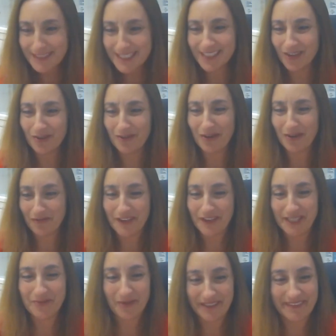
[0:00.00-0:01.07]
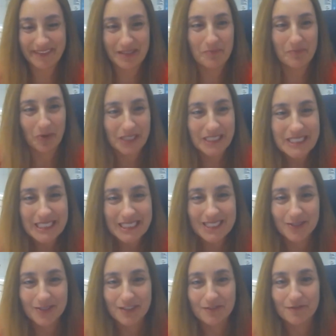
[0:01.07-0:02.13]
of anyone that the police is
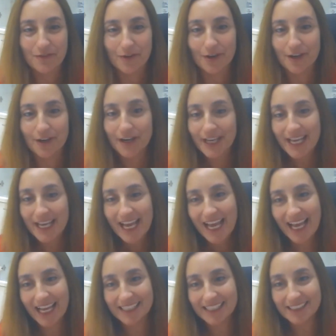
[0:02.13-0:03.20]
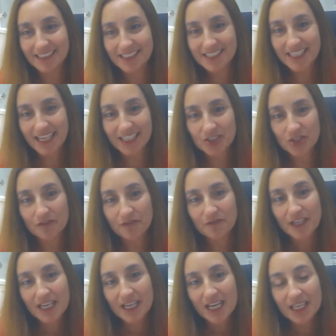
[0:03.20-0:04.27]
looking for. And instead of
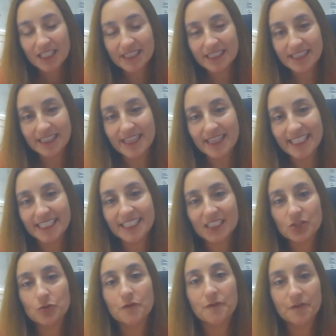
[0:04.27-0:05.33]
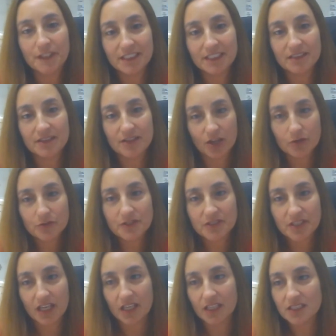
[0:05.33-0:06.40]
needing to feed those
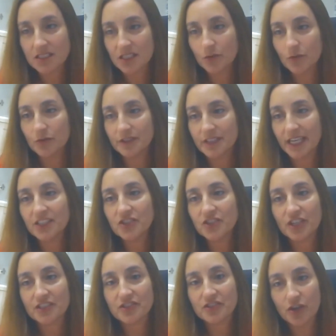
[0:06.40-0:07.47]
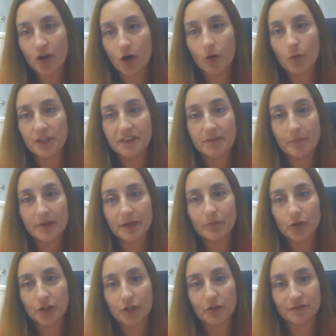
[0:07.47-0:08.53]
cells, they just go with the
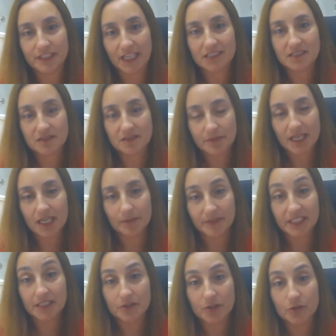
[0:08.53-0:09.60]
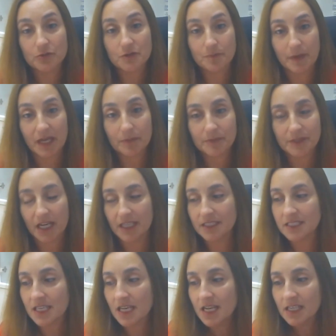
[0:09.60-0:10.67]
memory of that smell, meaning those
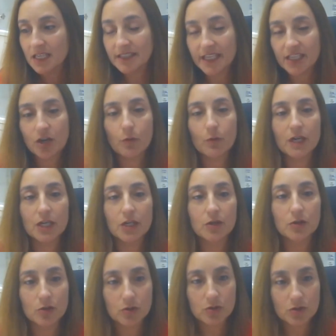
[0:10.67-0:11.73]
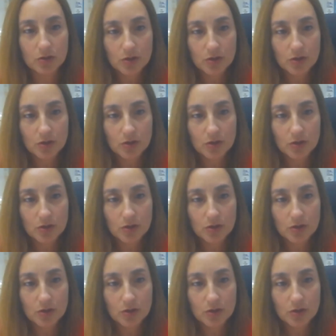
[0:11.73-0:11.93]
peptides, they go and look